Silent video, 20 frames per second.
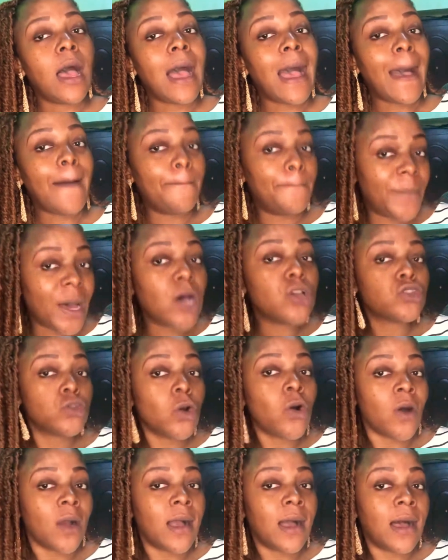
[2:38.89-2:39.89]
about to
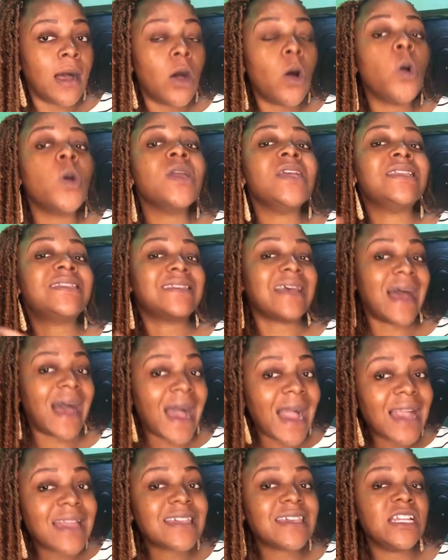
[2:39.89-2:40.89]
occur, or it's
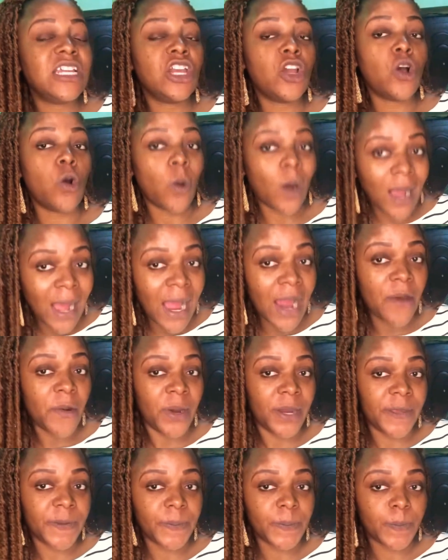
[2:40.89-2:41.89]
actually
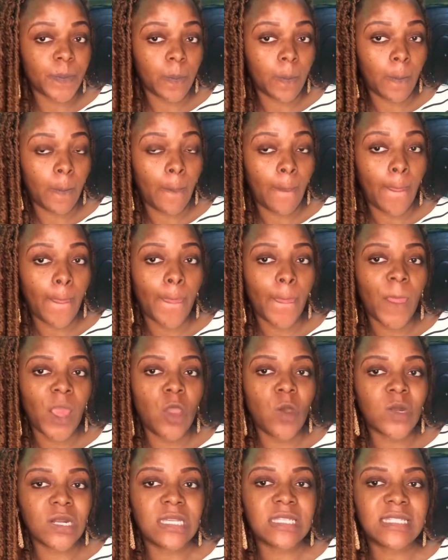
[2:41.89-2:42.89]
occurring.
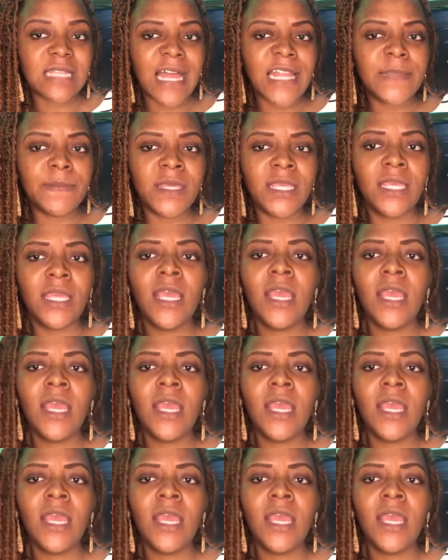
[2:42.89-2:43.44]
You understand me?